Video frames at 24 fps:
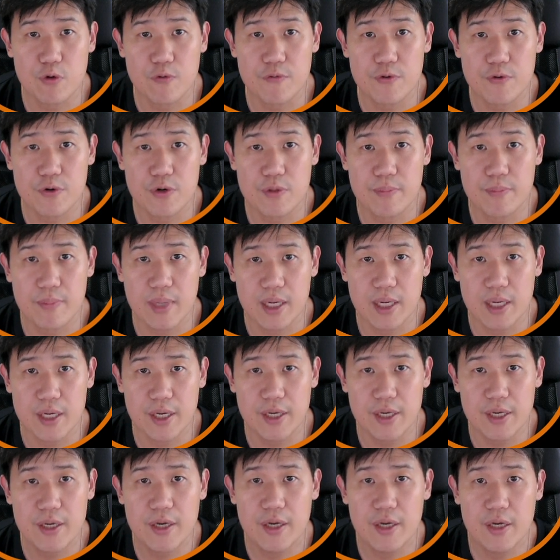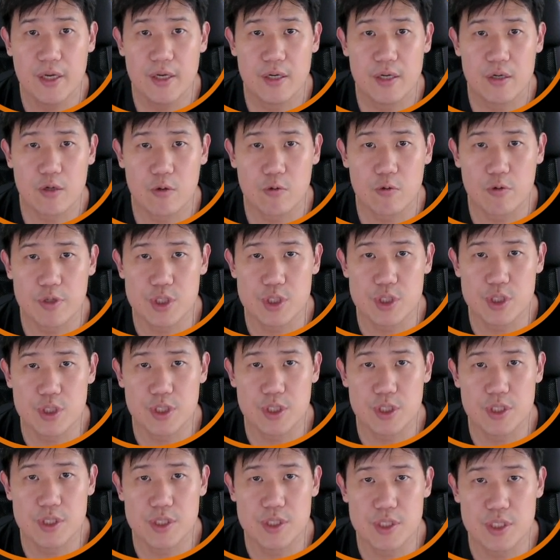over my
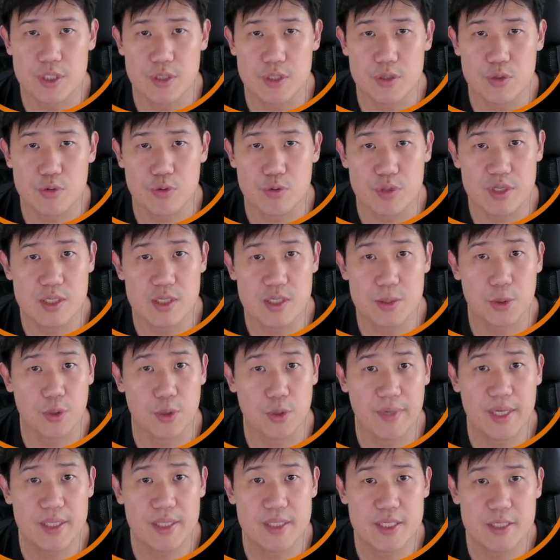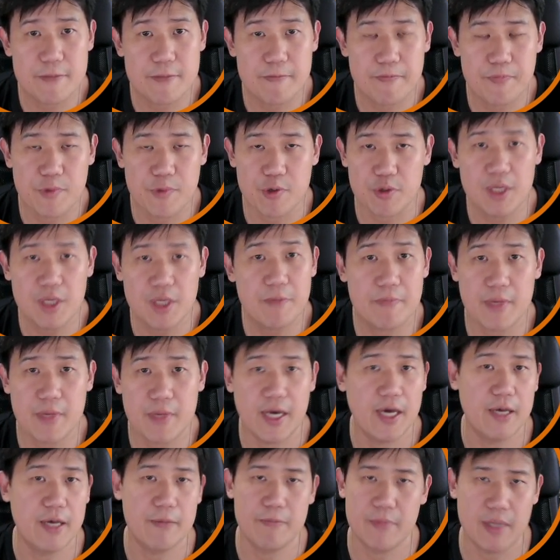questions into this format, okay?
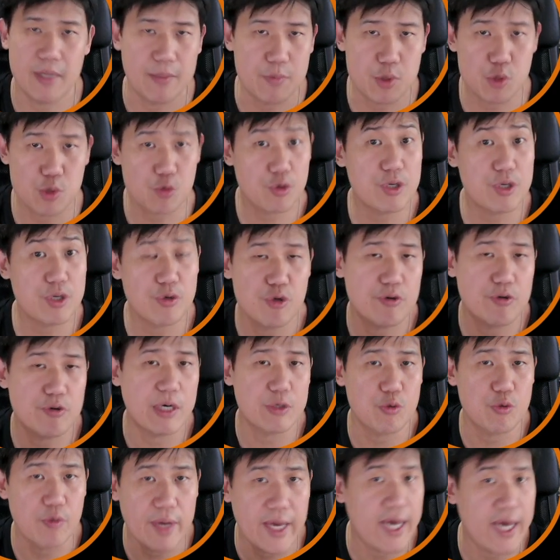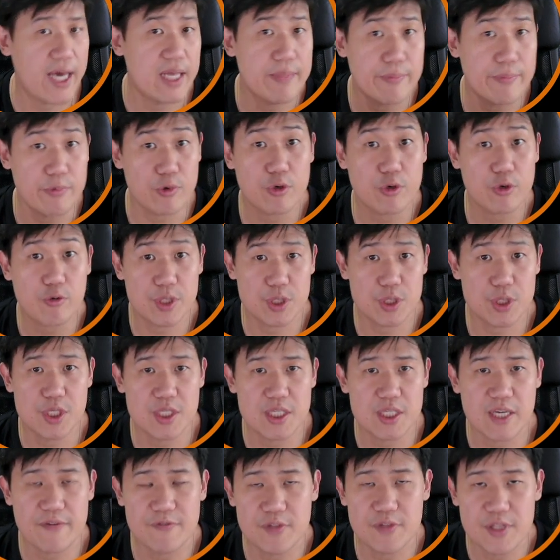And I'm sure you know how to add more
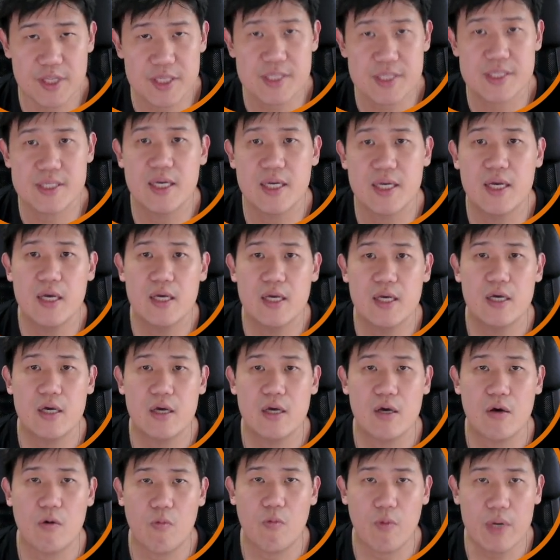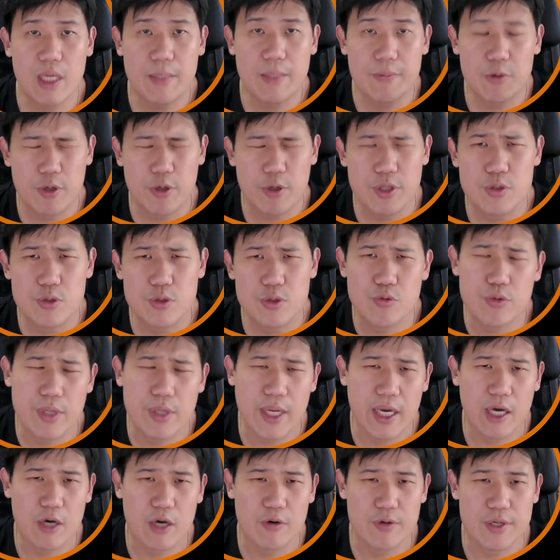questions after this. What I'm going to do
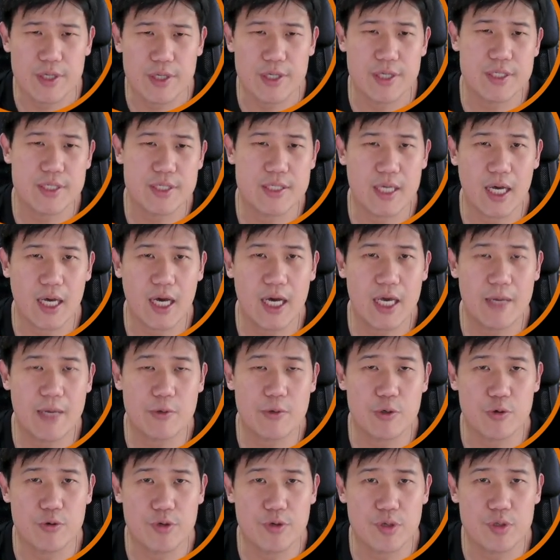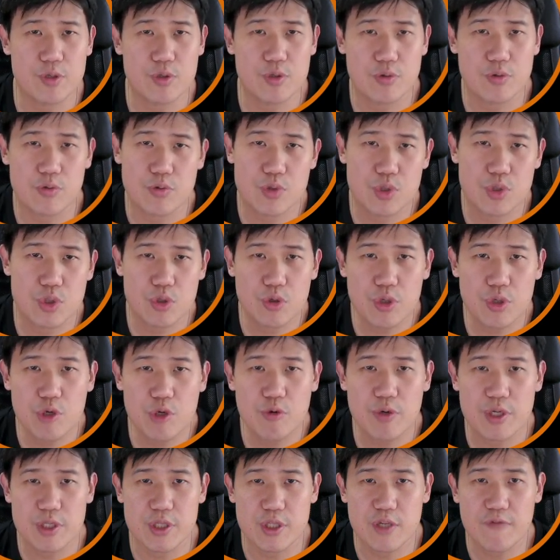now is I am going to show
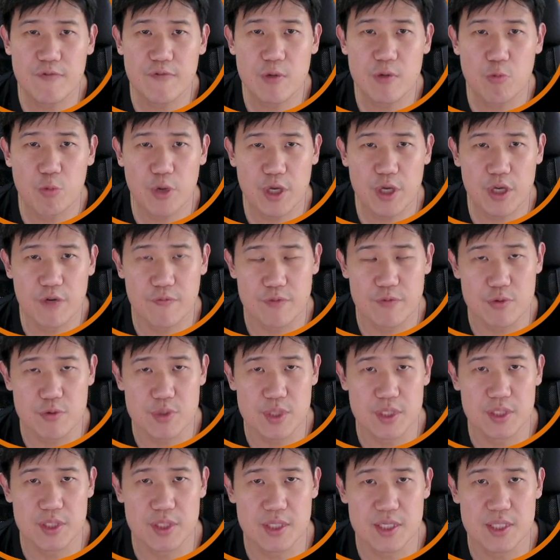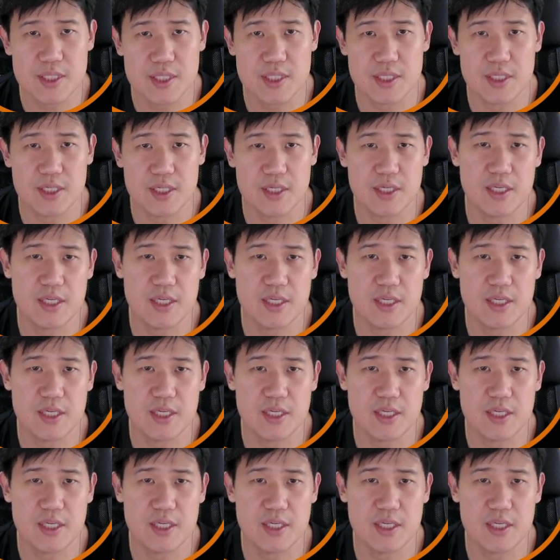you a different way of using this